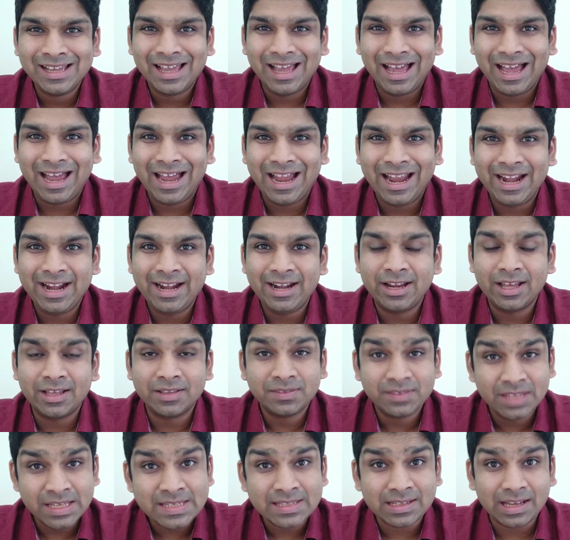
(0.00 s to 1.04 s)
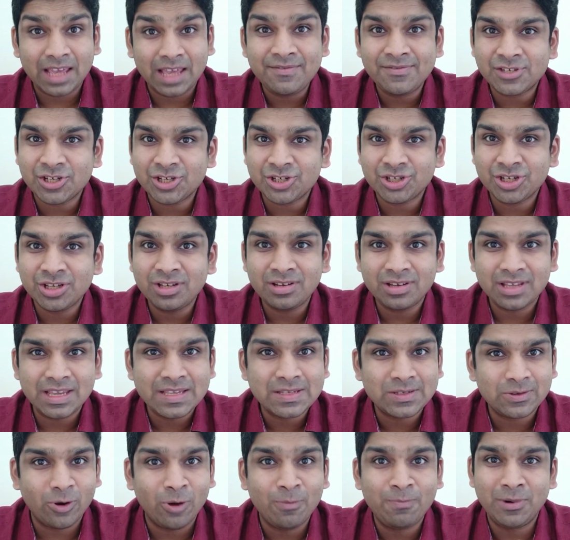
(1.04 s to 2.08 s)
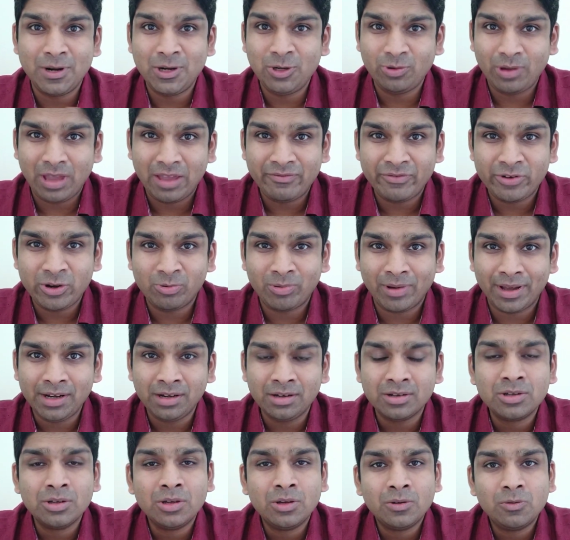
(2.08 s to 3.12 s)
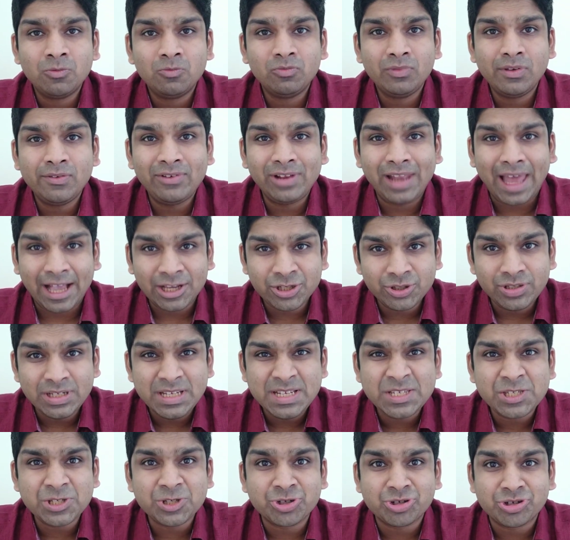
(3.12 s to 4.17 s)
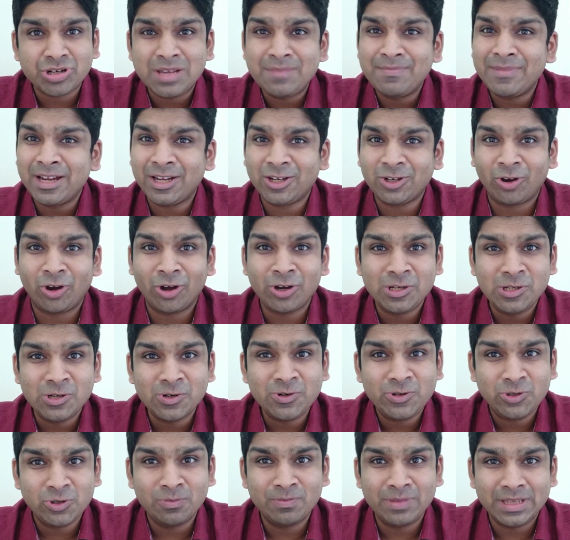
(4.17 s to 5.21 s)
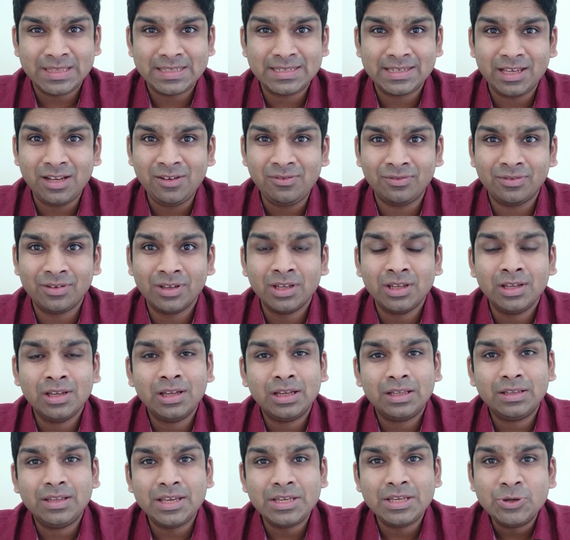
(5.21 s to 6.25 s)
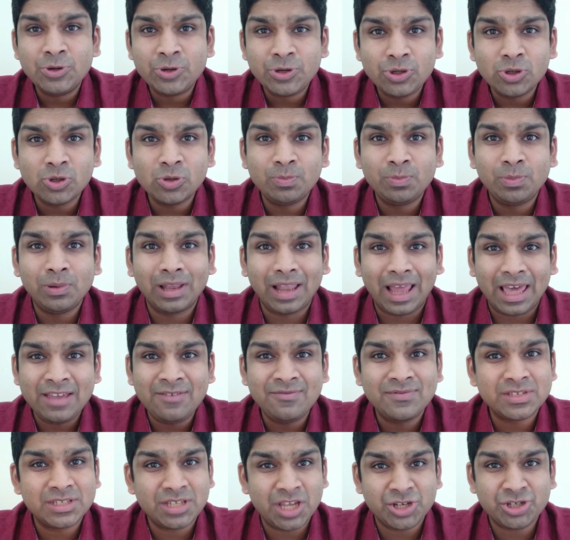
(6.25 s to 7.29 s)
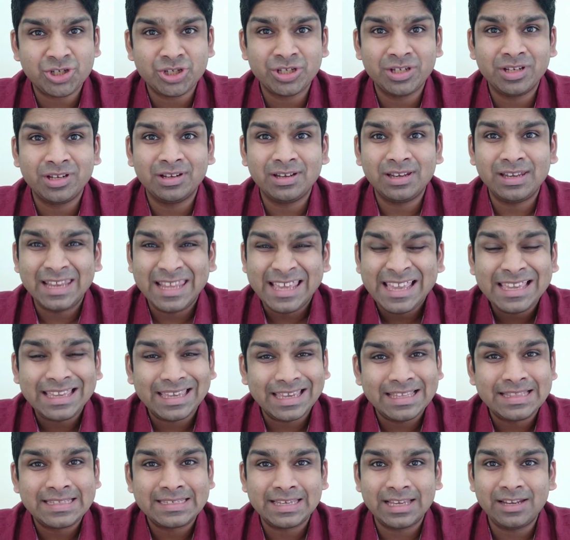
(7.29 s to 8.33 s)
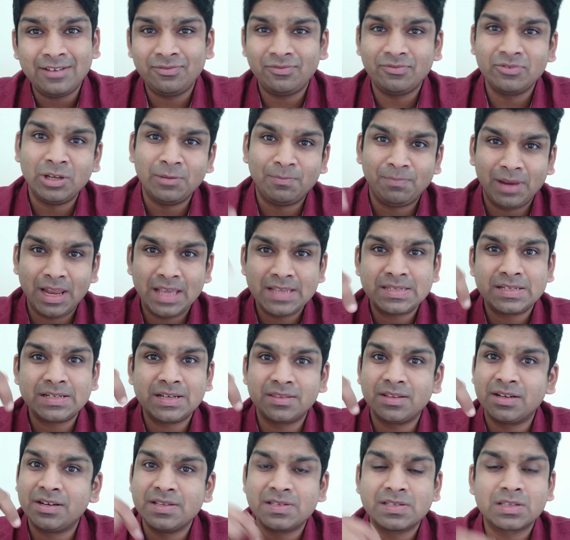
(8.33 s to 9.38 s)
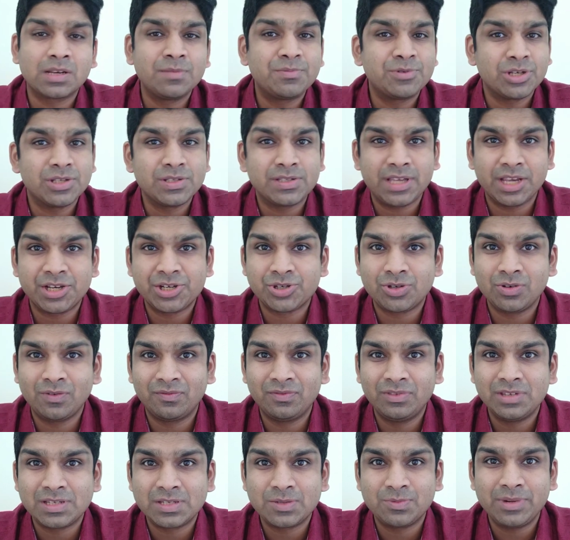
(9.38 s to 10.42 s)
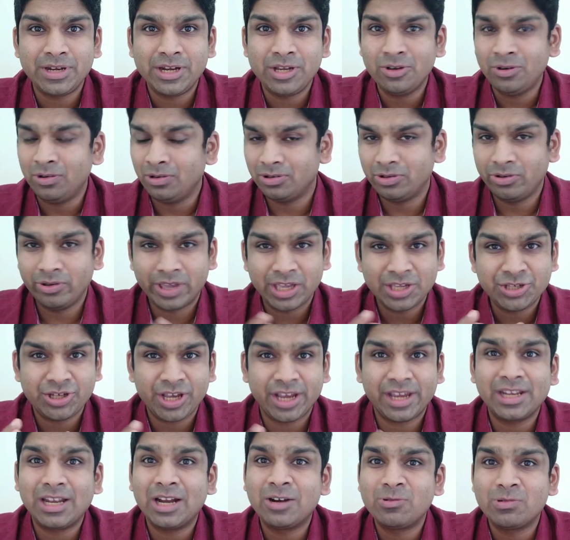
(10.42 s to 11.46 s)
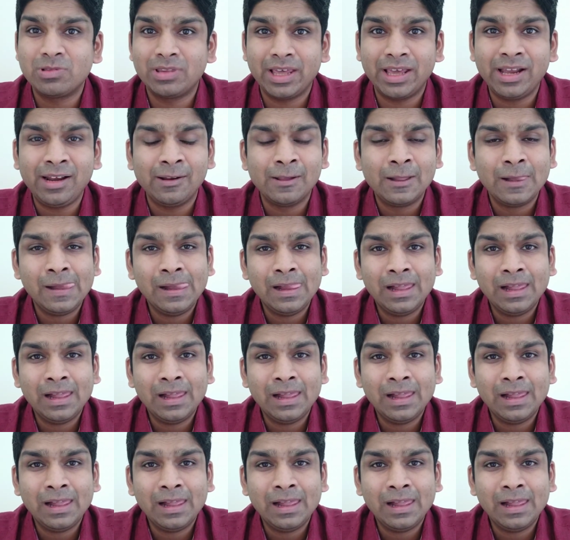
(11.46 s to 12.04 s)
And this live session is open to everyone. We will actually stream it on YouTube itself. The YouTube live session link itself, we'll place it in the description section of this video. You can check it out there.